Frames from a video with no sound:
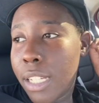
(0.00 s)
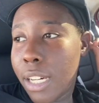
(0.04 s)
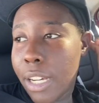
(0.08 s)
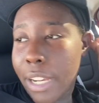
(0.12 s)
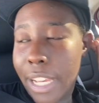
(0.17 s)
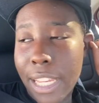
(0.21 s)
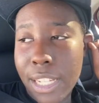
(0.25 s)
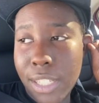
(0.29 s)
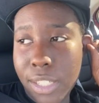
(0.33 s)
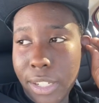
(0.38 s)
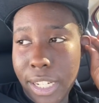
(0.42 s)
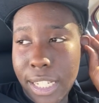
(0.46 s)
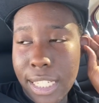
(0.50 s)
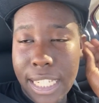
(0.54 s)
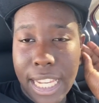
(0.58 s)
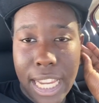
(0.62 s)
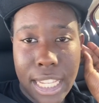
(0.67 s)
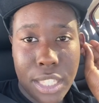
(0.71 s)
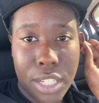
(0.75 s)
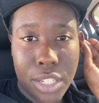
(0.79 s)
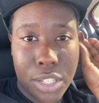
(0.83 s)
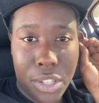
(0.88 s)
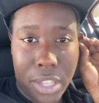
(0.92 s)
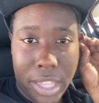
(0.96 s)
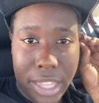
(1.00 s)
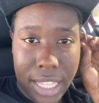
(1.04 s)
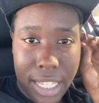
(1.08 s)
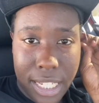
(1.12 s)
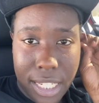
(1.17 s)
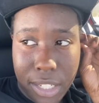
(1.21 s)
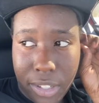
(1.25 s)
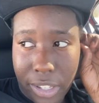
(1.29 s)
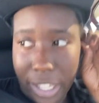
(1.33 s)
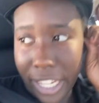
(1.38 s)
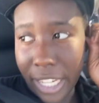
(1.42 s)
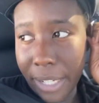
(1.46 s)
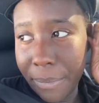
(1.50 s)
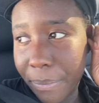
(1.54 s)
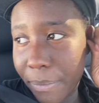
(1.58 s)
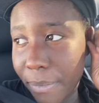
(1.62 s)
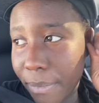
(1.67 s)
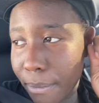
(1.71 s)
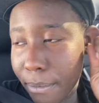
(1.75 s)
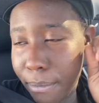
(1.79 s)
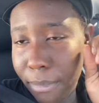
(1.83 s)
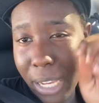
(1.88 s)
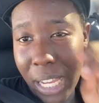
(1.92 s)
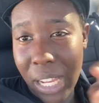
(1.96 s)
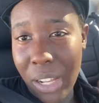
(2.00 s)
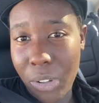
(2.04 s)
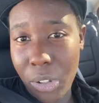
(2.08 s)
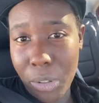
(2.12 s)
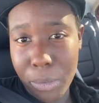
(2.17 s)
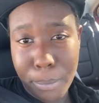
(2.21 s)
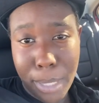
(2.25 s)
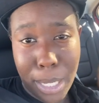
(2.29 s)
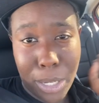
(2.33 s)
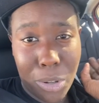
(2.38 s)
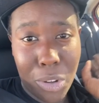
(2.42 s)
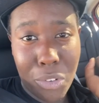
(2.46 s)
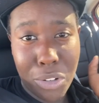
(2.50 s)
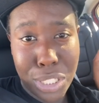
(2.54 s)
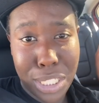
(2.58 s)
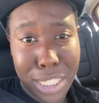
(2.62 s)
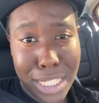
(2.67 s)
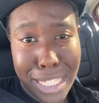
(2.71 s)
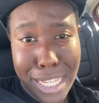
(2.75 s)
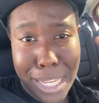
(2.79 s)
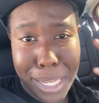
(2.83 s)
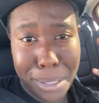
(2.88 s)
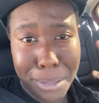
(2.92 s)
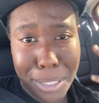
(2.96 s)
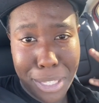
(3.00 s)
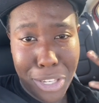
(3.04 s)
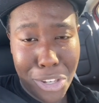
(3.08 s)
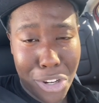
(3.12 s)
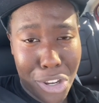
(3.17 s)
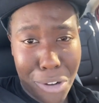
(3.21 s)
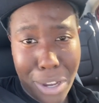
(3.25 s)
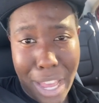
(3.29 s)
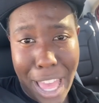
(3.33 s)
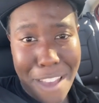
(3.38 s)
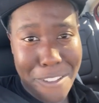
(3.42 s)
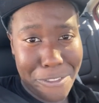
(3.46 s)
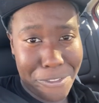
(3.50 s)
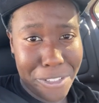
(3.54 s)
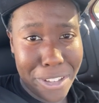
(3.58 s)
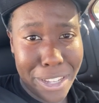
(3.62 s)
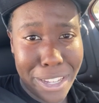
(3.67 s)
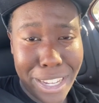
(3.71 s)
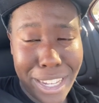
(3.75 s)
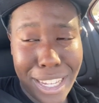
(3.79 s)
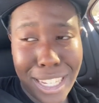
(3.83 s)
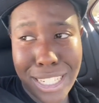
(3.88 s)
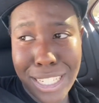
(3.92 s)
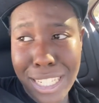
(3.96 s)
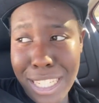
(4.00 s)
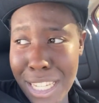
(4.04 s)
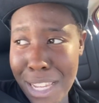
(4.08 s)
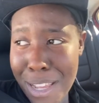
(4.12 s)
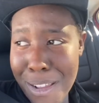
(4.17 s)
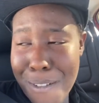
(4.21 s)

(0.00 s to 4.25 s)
Okay, so I decided to do this. Okay, my goal is just to have fun,